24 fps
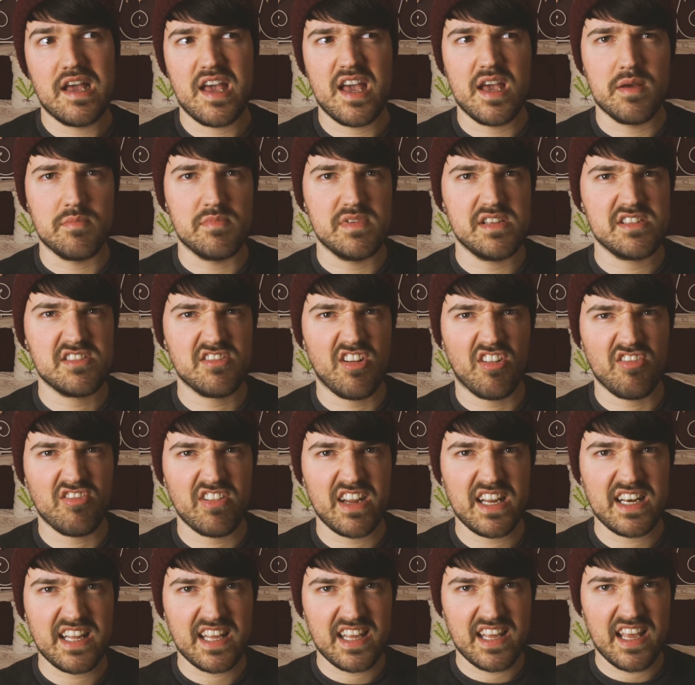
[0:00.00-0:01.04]
is not
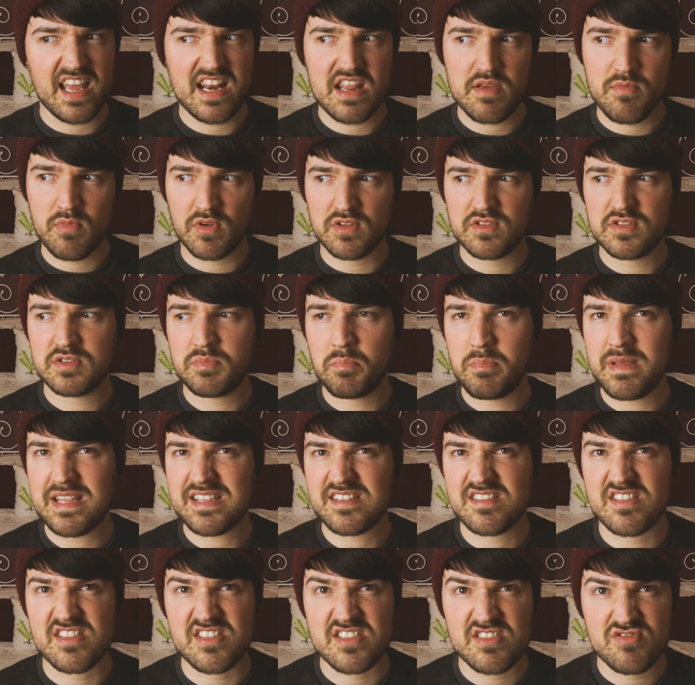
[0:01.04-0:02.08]
really anyone's
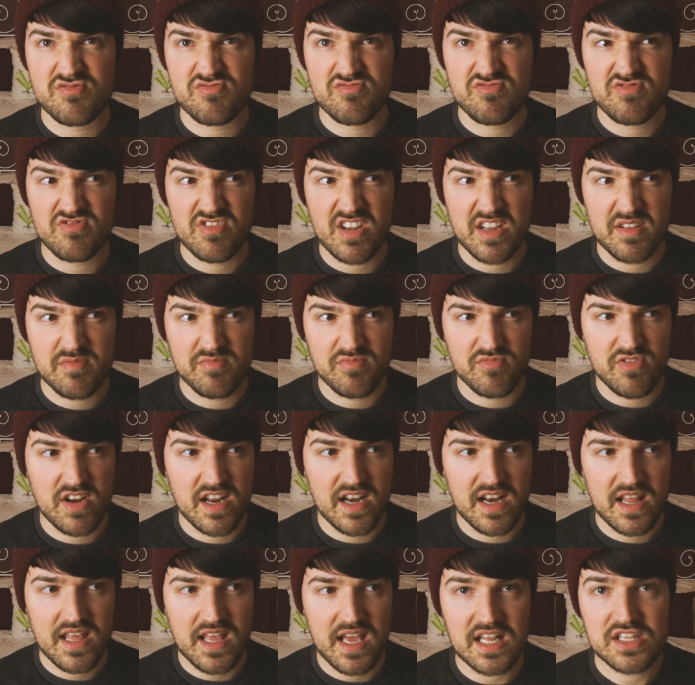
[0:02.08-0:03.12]
business, really.